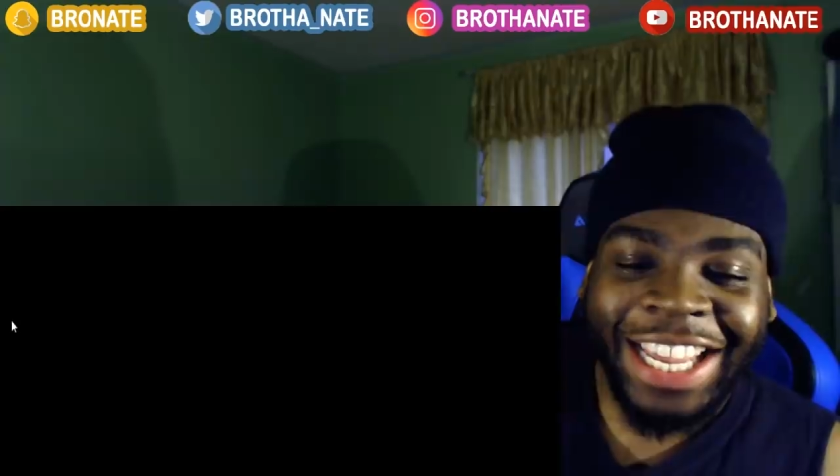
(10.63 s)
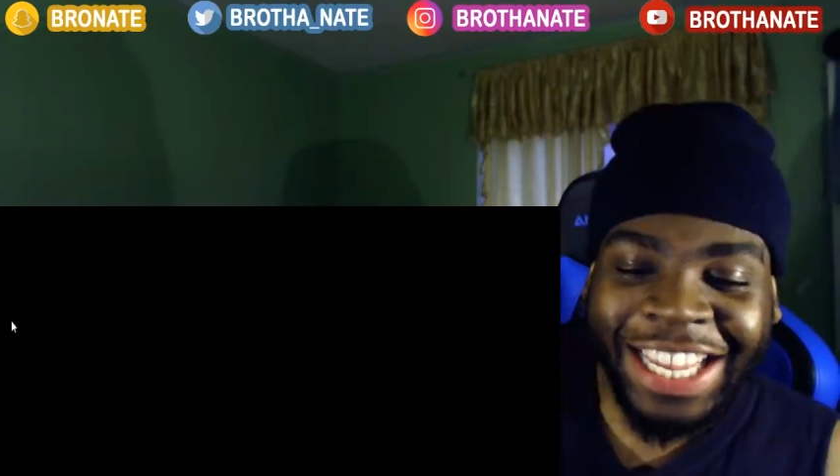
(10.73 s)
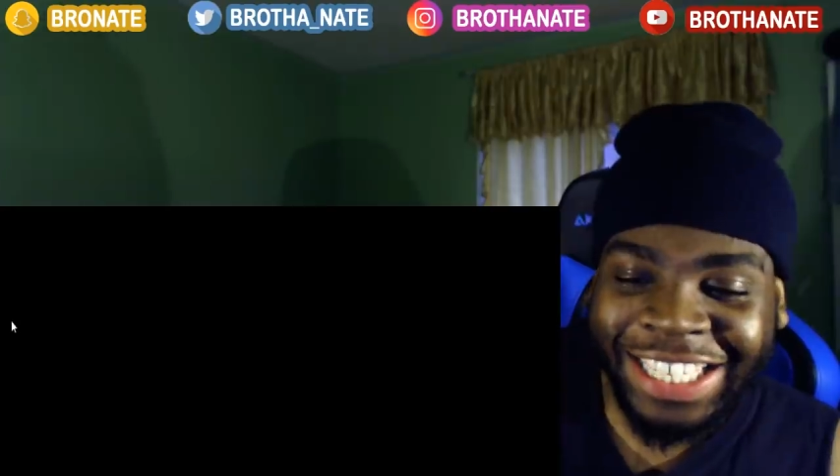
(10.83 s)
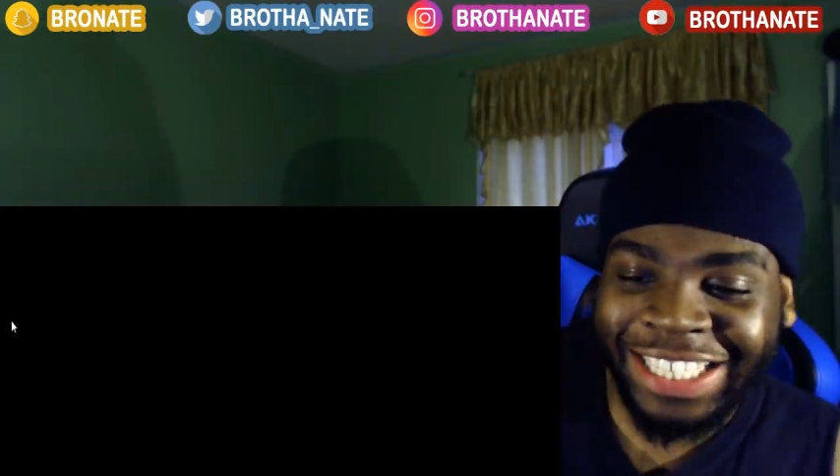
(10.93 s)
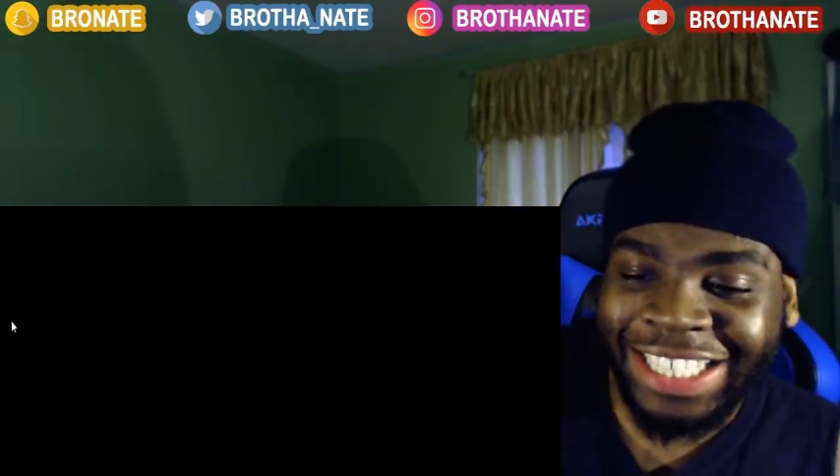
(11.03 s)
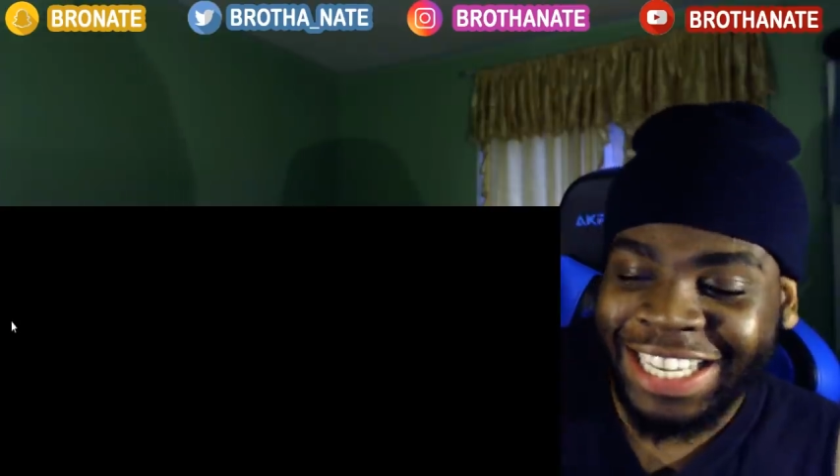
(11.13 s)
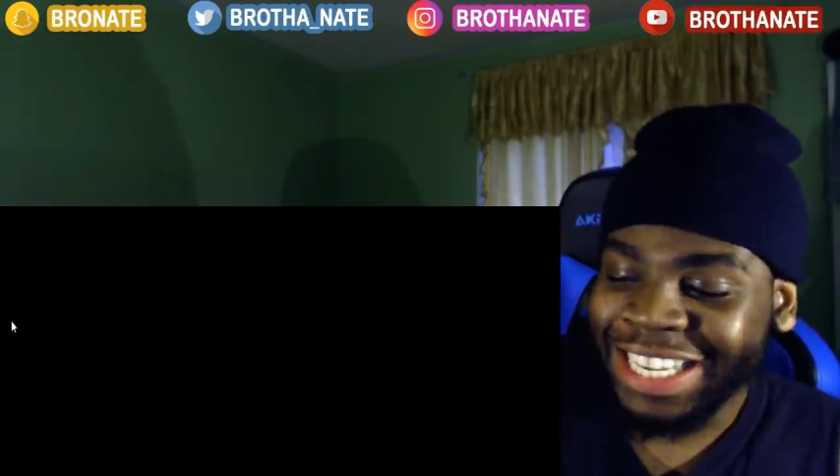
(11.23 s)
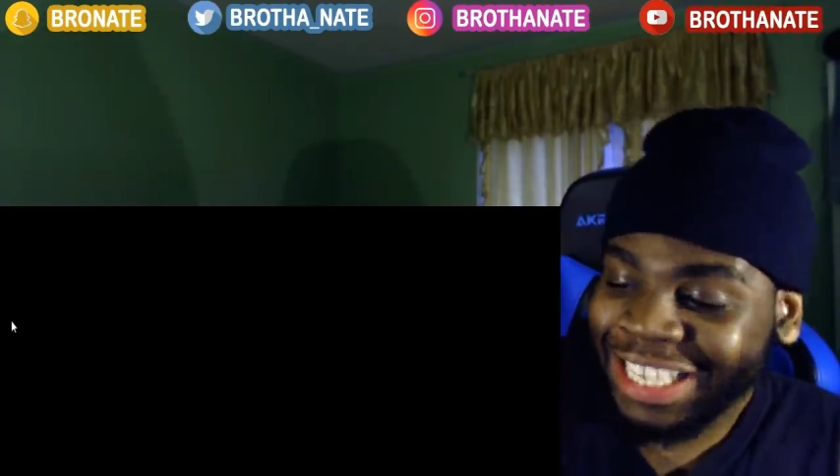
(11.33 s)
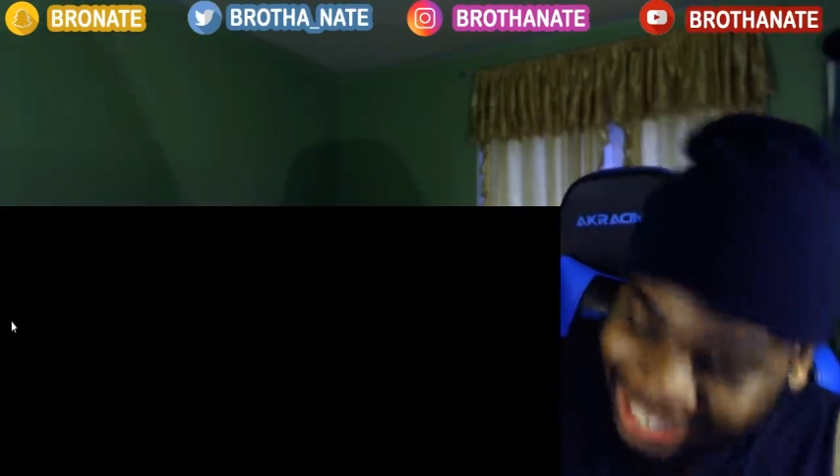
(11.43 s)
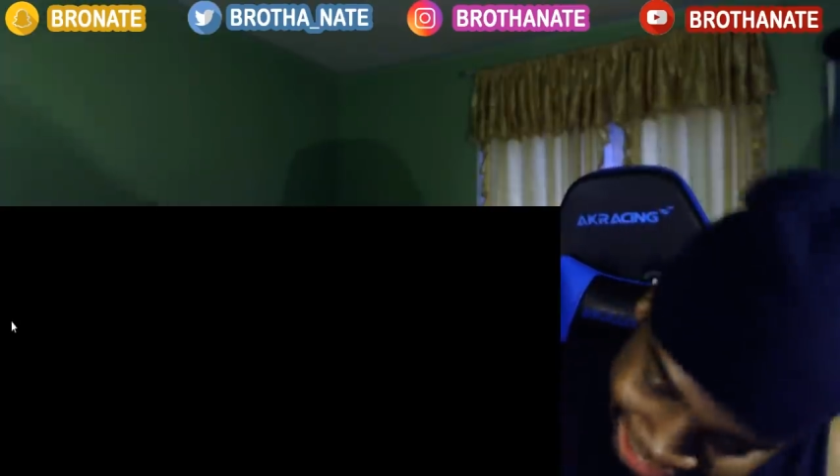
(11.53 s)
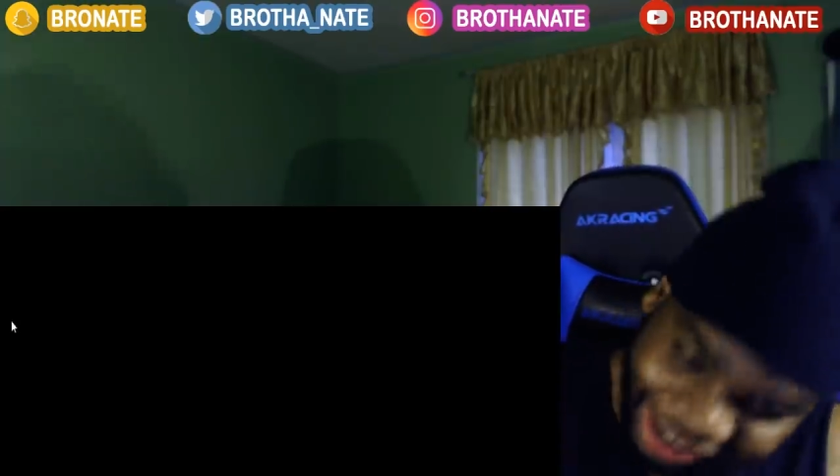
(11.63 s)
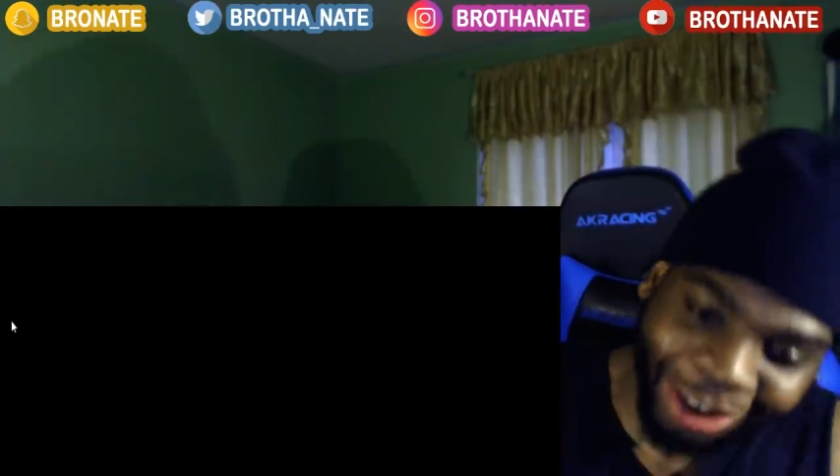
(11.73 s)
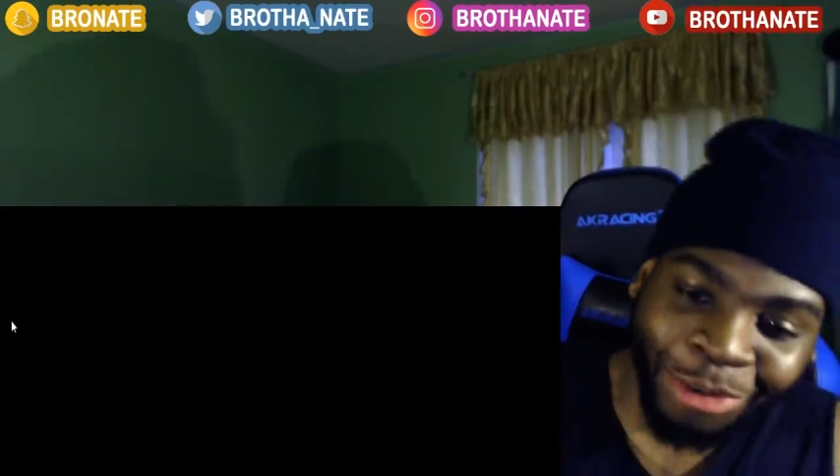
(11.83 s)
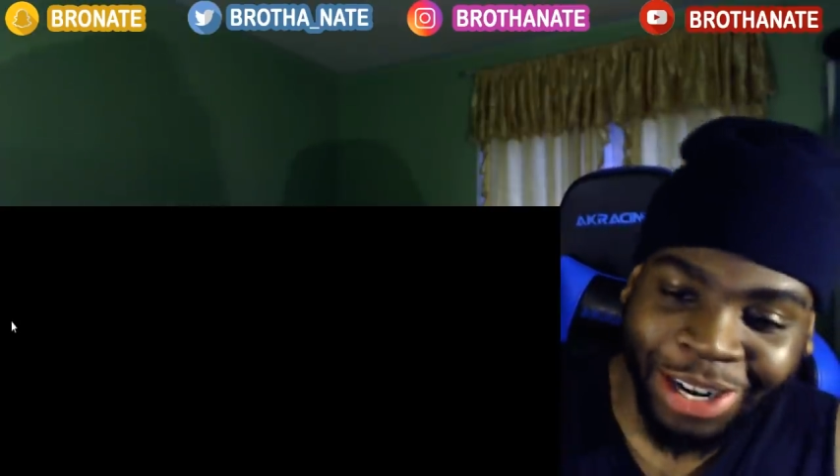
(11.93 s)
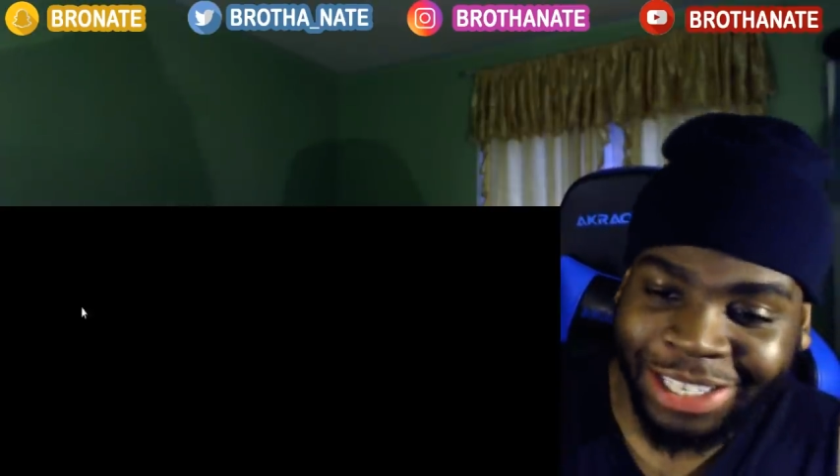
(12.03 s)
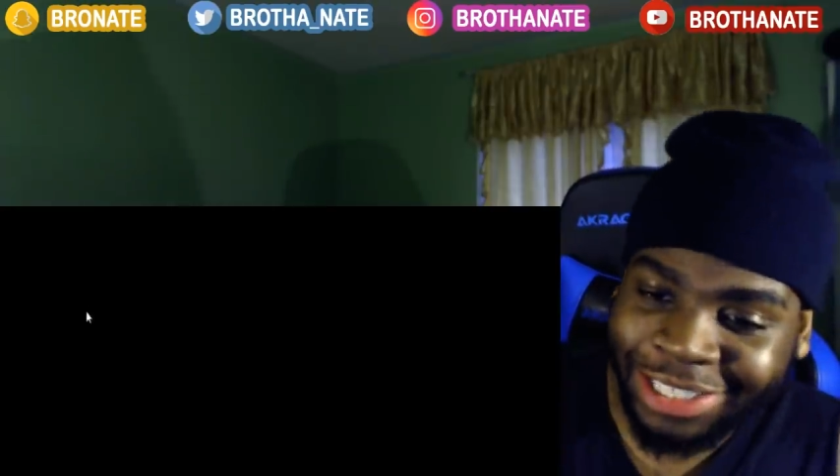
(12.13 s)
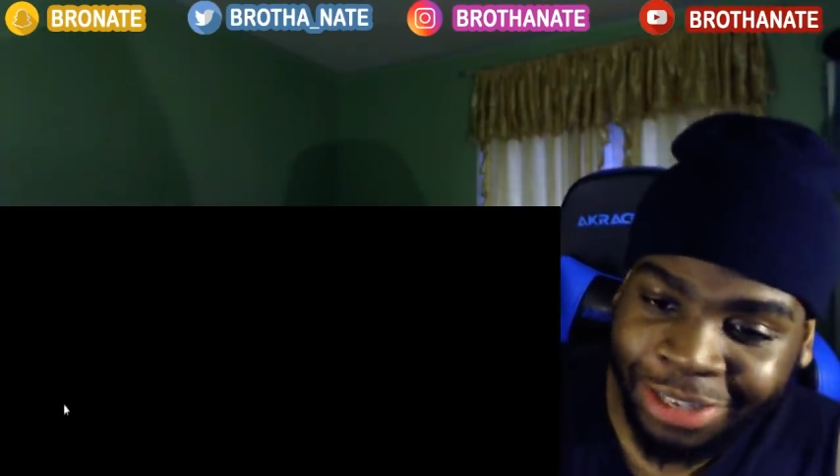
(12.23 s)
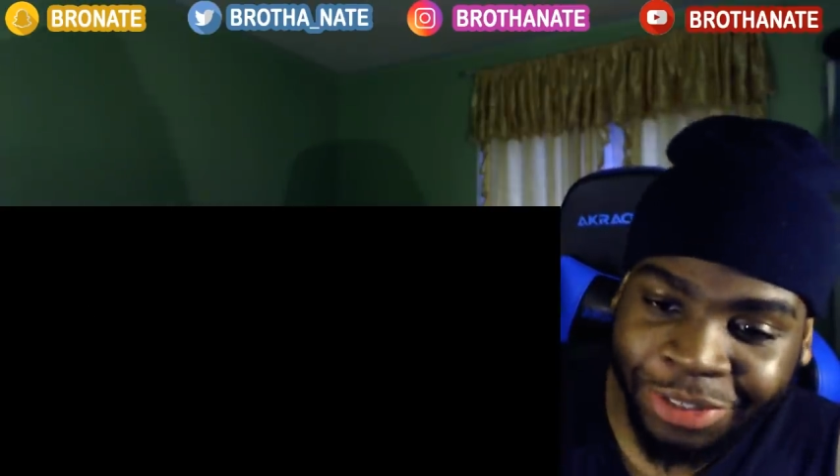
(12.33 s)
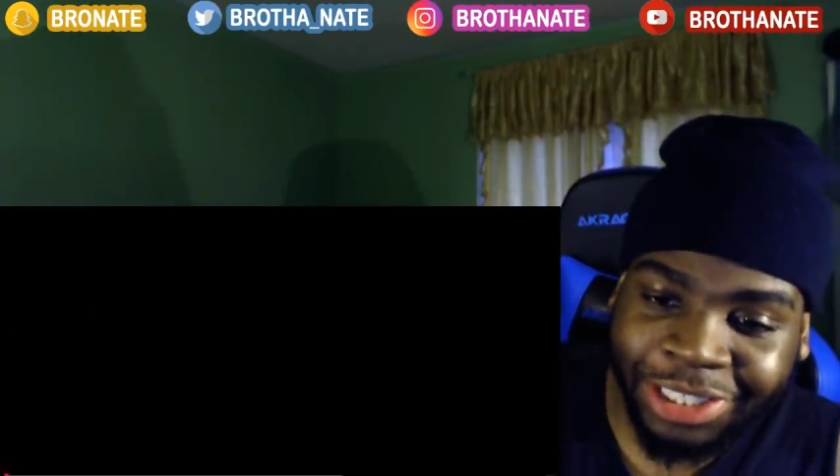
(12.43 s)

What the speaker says: Eastie Gang, 187